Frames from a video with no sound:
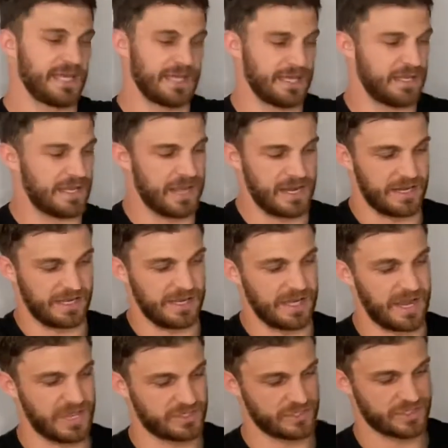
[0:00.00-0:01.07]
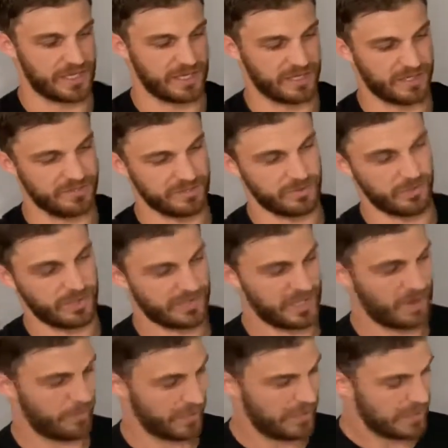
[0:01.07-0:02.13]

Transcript: And again, I just like it doing it that way.